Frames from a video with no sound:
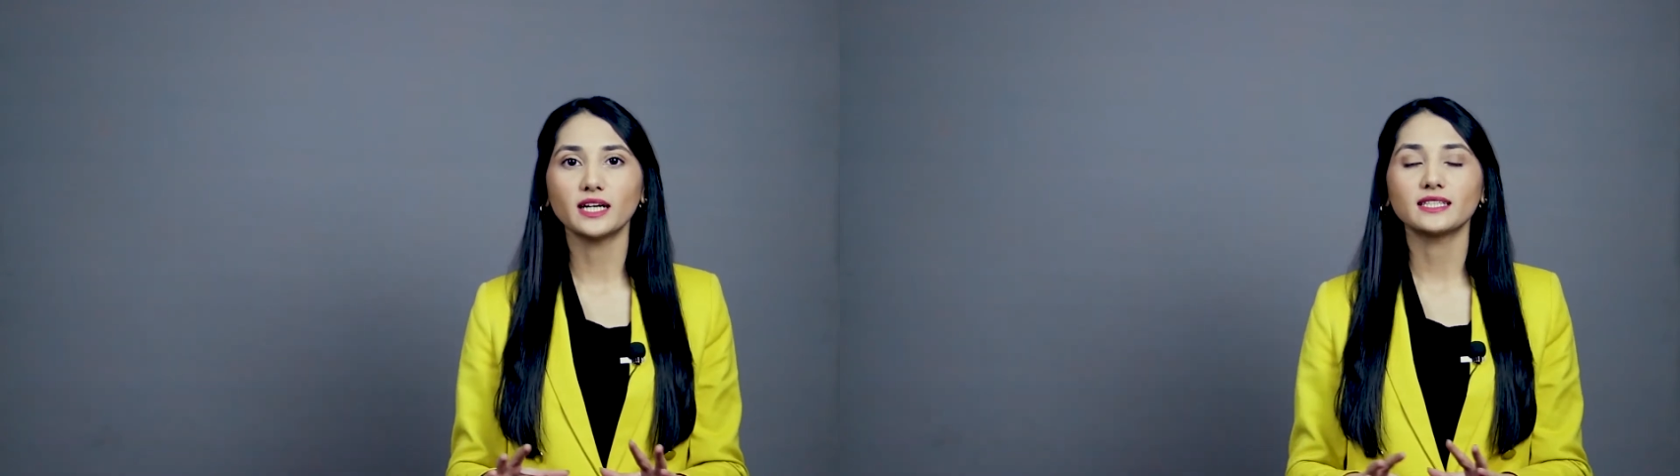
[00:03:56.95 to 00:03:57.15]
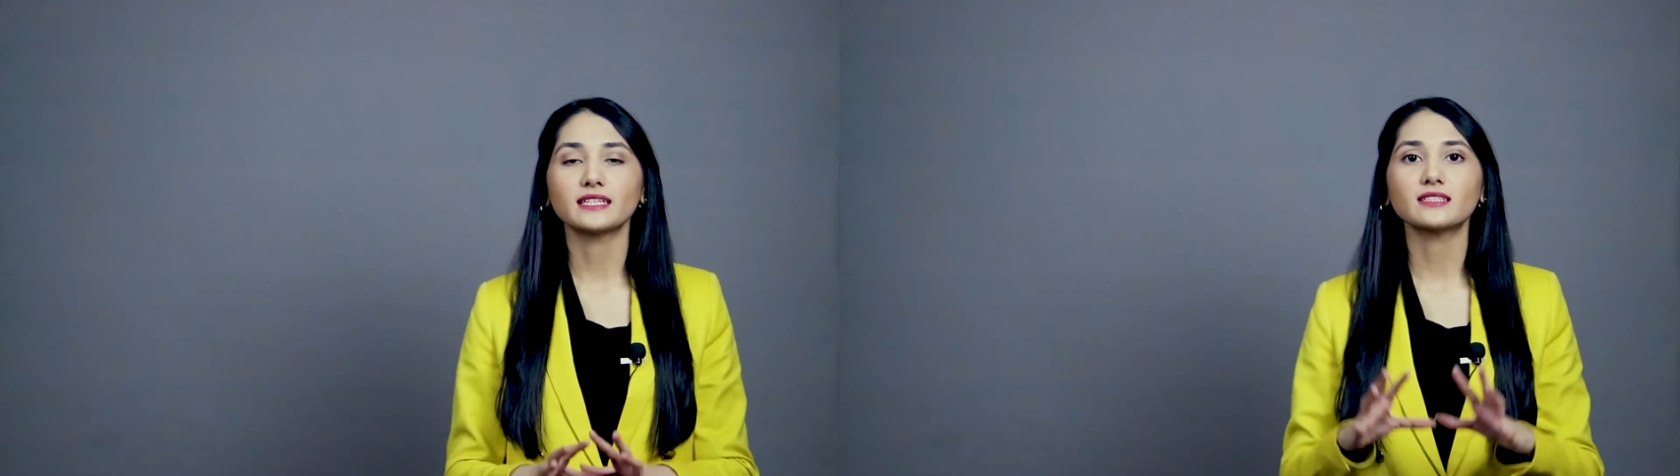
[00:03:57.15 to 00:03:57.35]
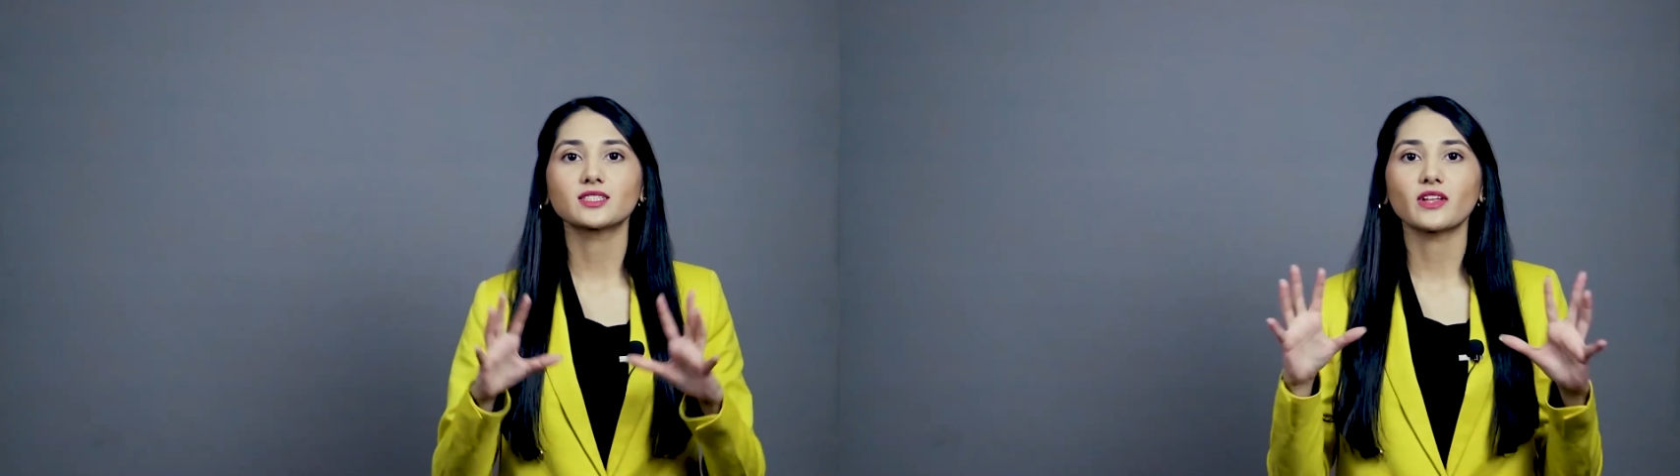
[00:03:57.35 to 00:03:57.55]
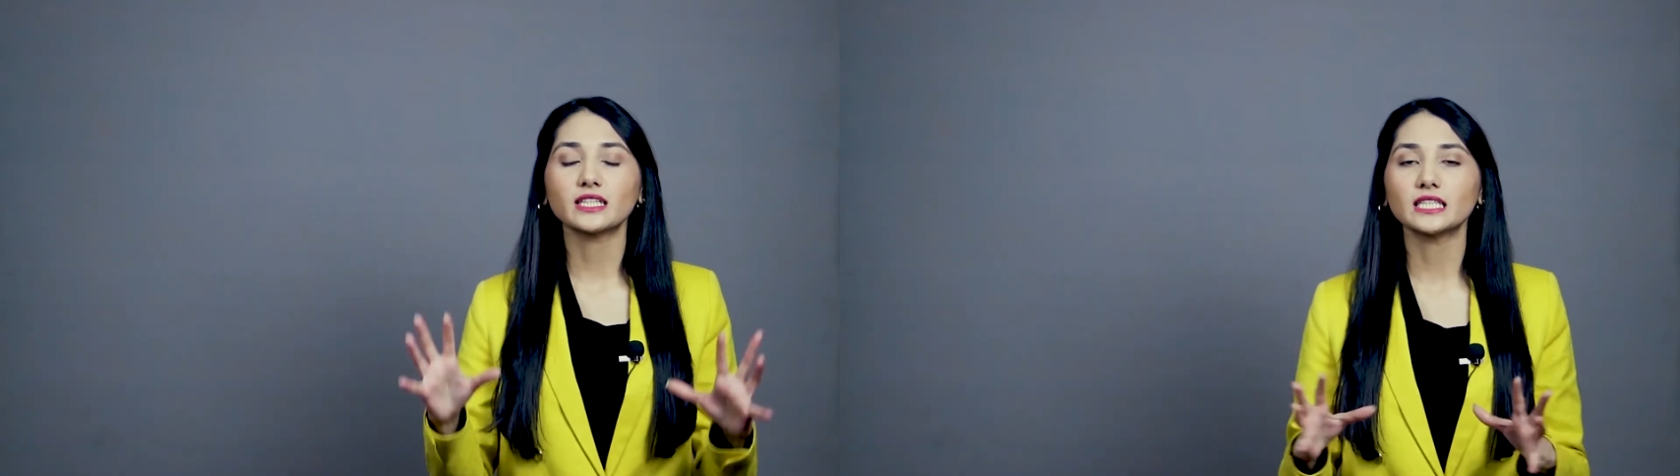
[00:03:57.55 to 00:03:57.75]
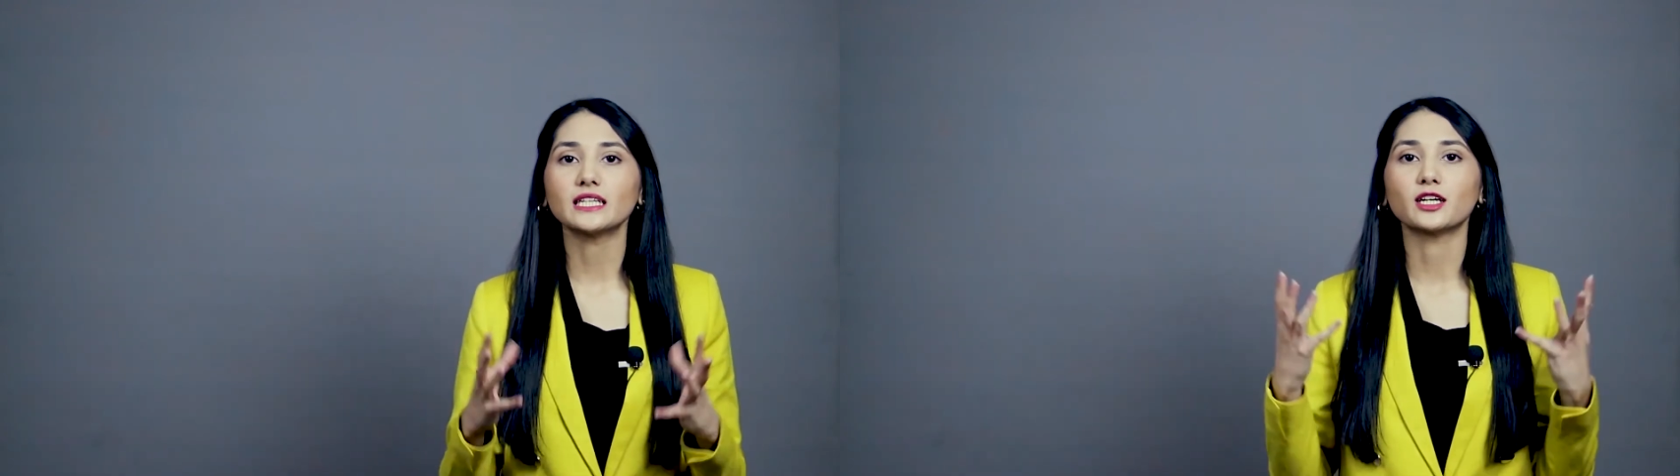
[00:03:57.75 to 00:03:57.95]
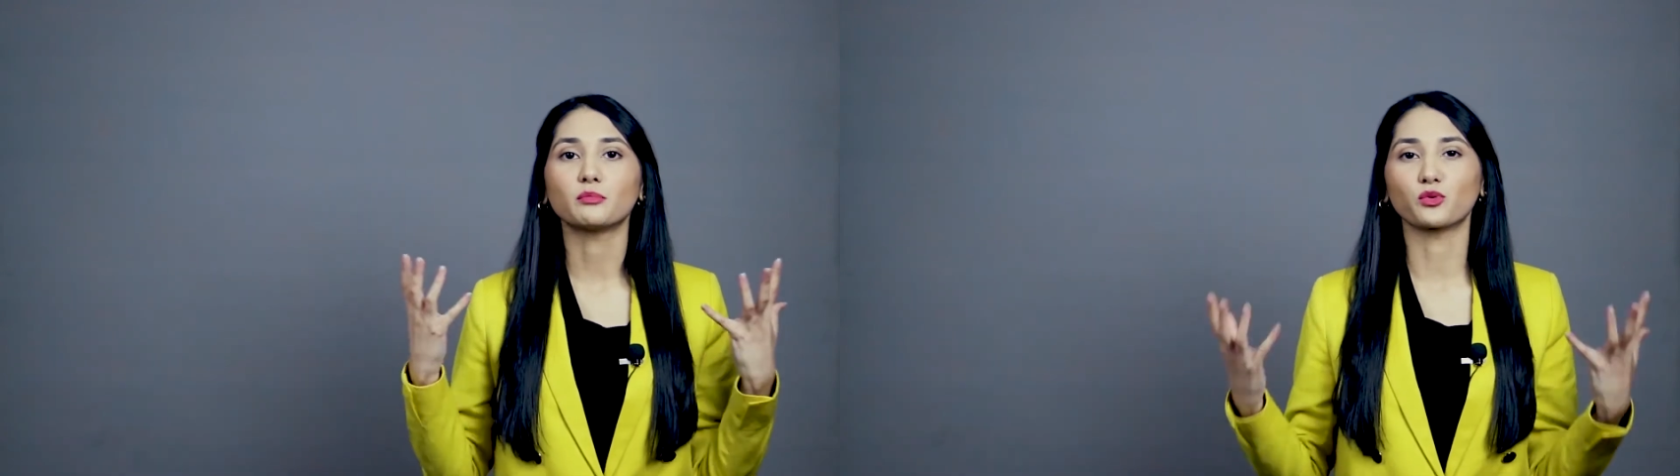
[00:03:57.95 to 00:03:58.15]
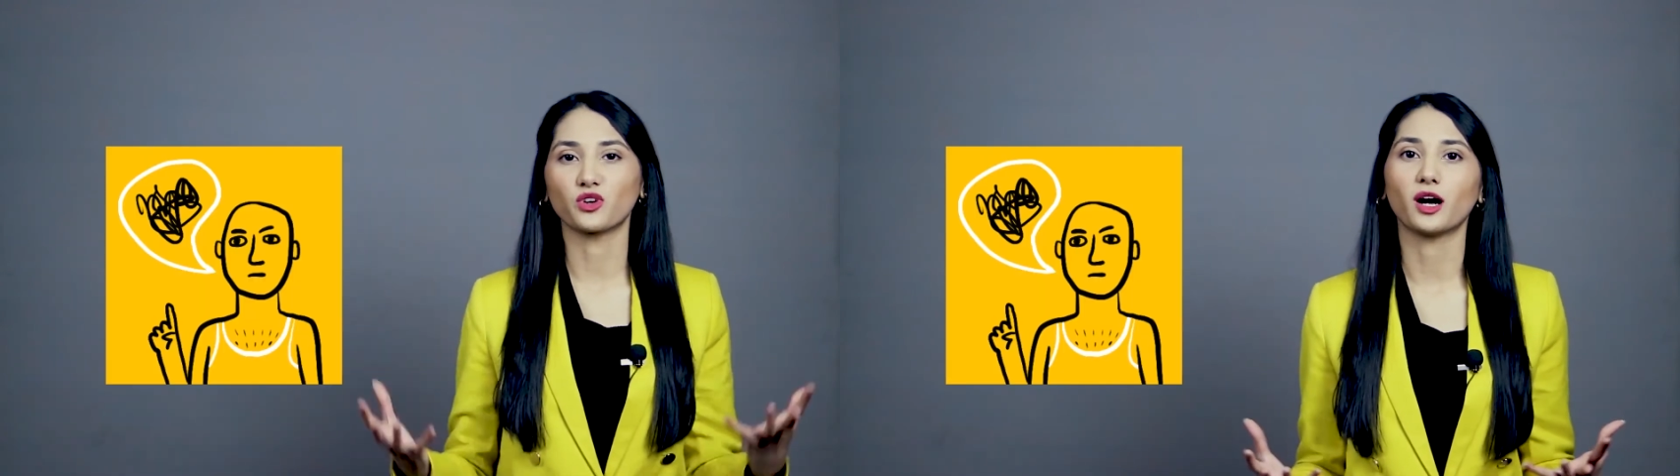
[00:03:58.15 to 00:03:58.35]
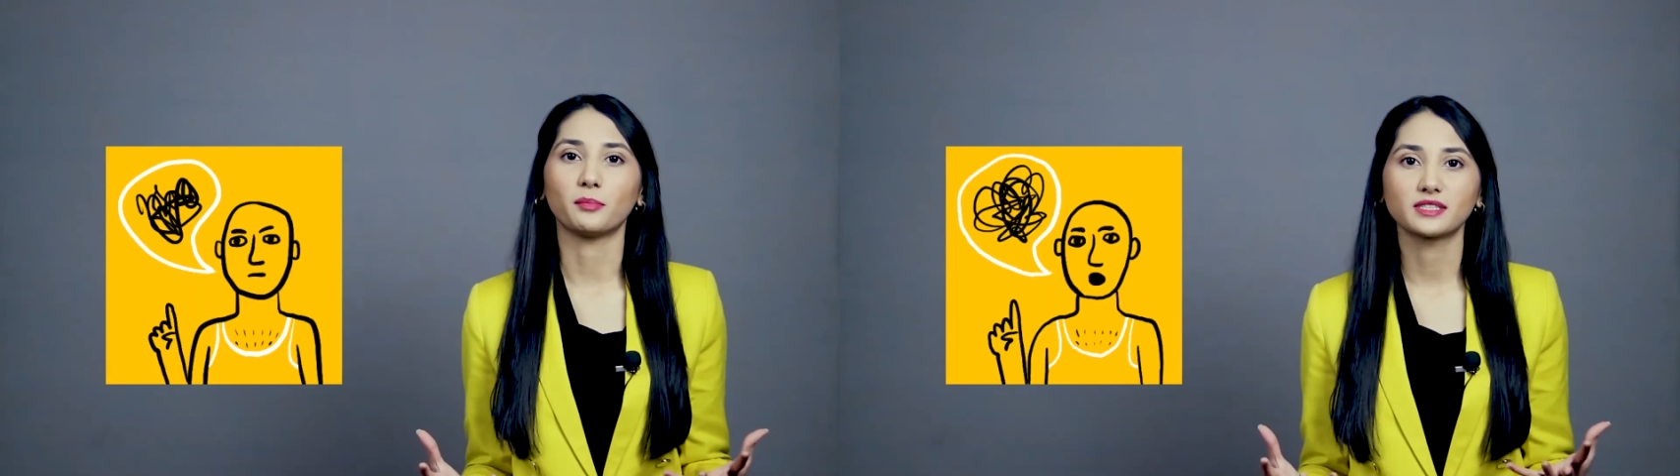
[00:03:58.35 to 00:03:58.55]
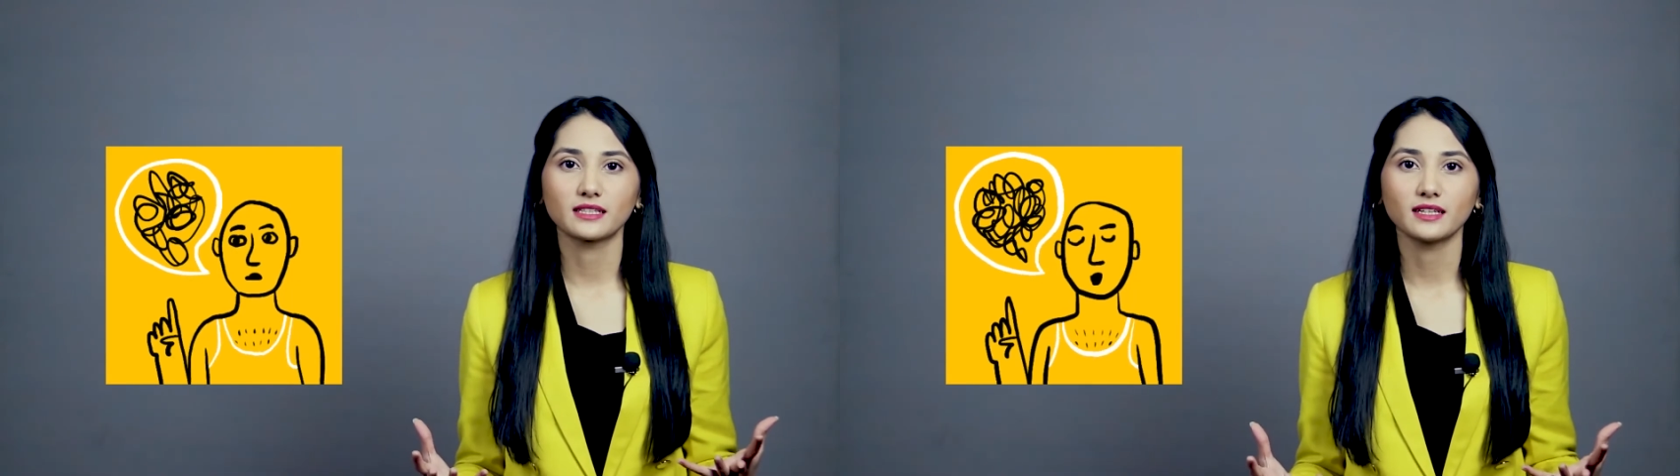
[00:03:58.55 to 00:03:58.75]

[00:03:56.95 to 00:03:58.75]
that is slightly abrupt,